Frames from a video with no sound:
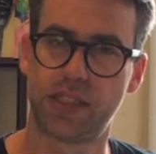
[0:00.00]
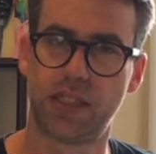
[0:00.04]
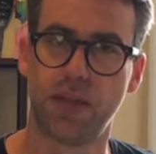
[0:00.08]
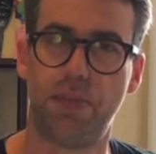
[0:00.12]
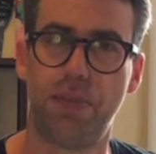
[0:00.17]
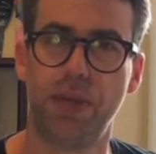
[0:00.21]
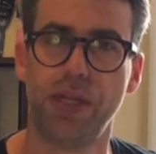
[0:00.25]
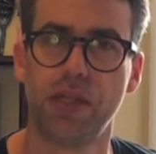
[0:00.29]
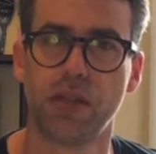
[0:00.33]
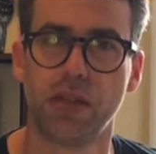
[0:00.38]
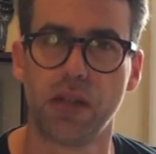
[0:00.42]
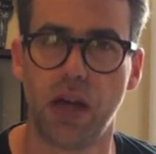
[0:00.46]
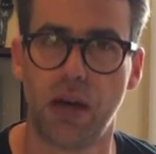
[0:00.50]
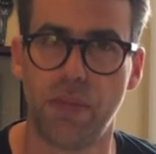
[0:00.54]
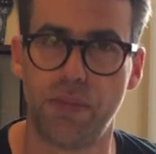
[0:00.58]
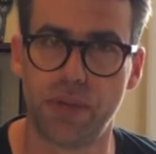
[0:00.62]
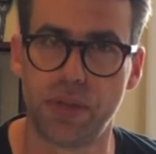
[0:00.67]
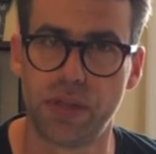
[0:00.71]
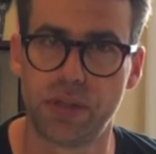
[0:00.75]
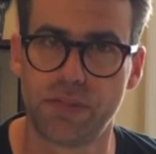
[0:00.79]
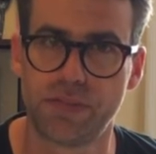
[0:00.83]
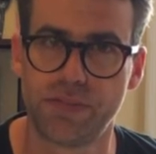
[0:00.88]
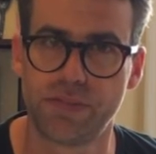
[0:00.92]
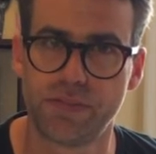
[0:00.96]
to pill up
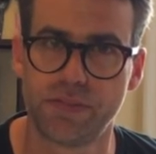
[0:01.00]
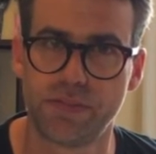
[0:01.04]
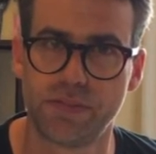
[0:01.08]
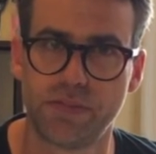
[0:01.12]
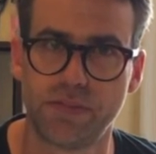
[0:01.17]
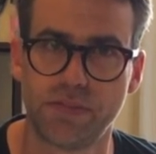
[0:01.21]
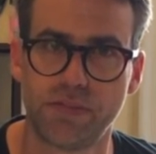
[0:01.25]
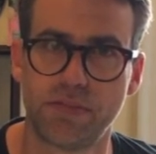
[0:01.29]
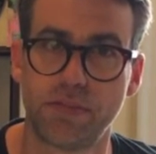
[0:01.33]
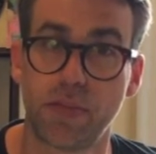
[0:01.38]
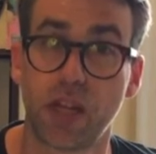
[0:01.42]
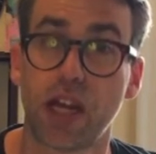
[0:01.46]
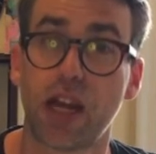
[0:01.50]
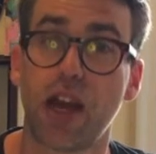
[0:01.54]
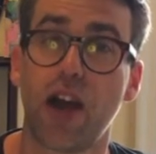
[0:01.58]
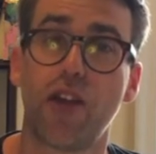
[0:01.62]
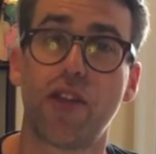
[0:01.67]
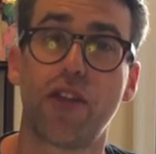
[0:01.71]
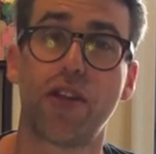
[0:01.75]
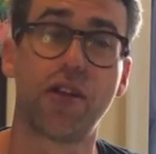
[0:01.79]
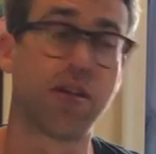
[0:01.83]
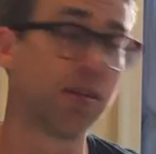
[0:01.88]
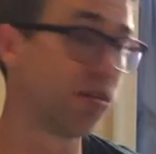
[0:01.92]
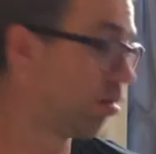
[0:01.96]
like
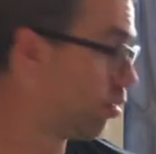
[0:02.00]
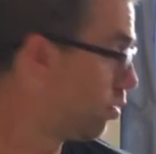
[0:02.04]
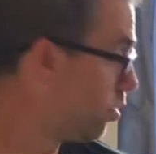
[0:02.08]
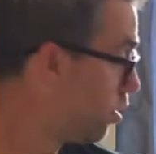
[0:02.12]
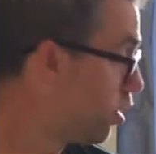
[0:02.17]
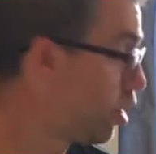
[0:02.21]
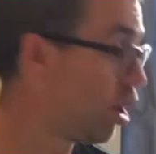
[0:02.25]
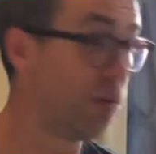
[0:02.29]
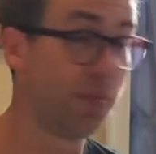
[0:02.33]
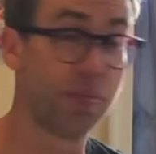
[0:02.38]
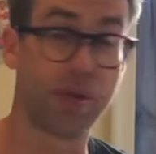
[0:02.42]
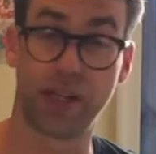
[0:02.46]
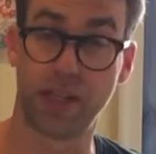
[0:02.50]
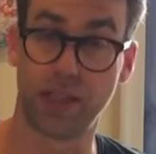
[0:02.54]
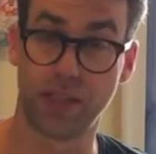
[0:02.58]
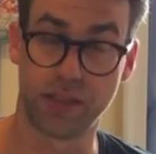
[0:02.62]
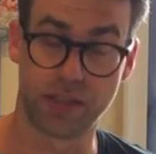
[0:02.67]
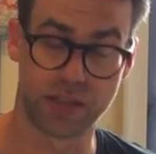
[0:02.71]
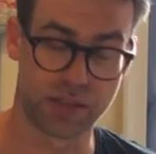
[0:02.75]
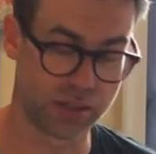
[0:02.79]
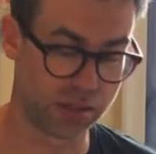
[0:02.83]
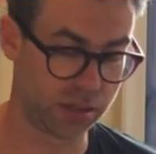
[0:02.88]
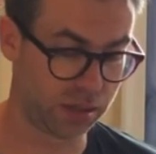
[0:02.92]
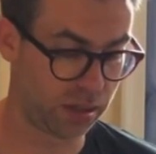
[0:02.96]
other
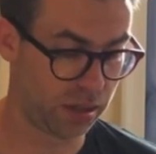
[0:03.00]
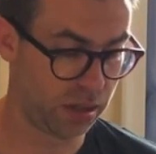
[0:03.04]
companies.